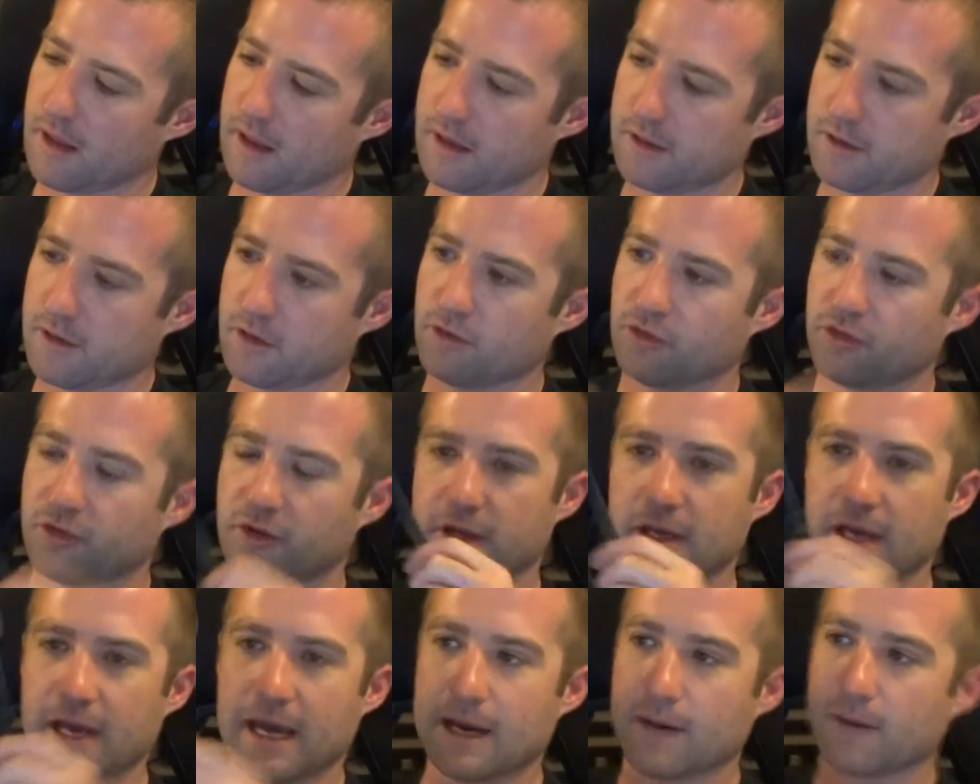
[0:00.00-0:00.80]
you can
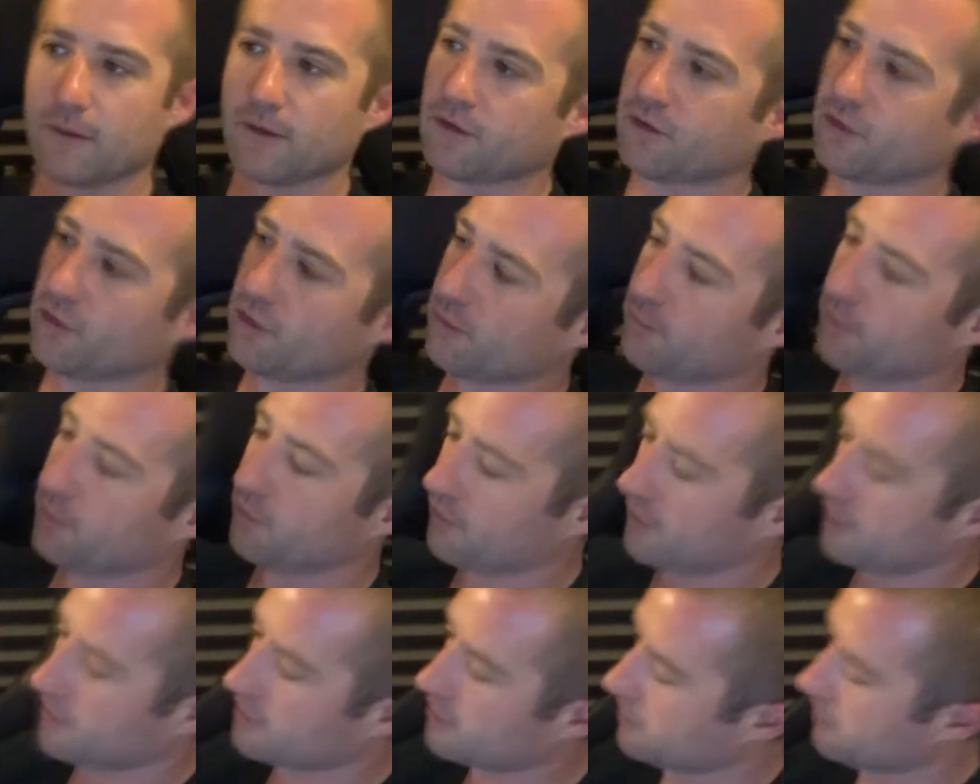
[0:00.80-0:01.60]
see how it sort of
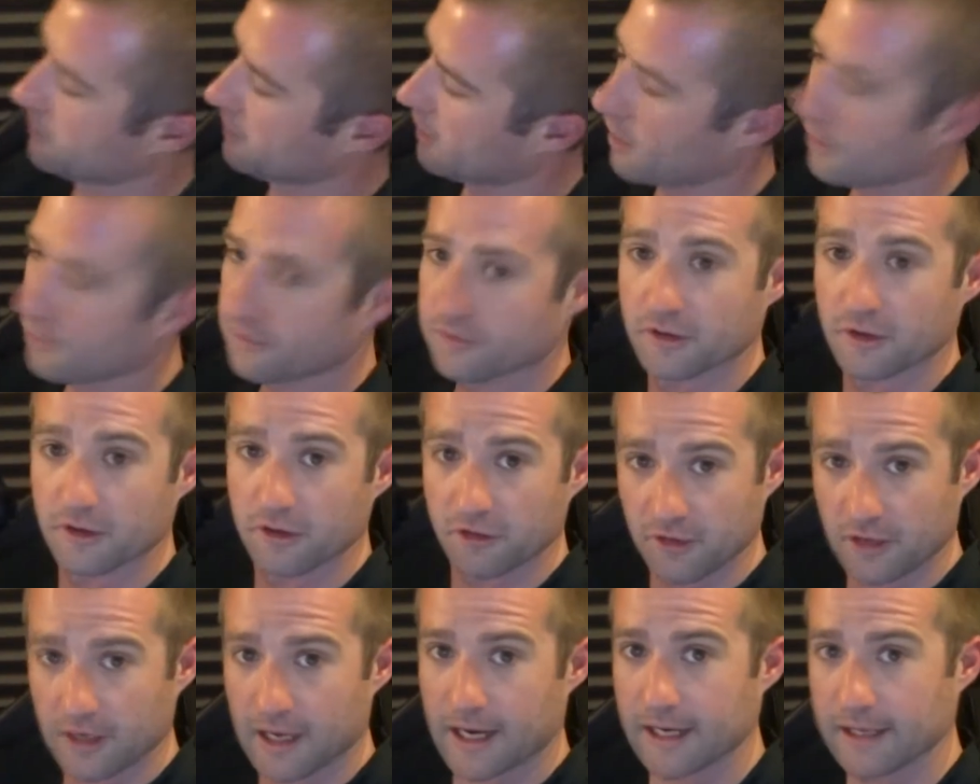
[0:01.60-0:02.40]
positions it off to the
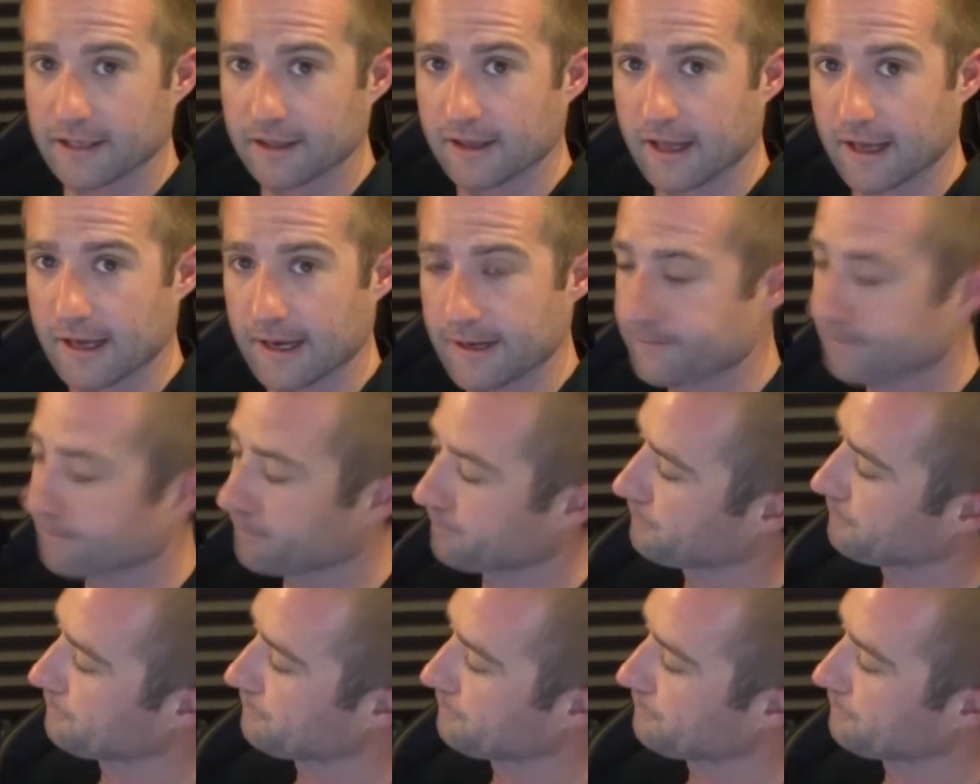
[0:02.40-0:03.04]
side there.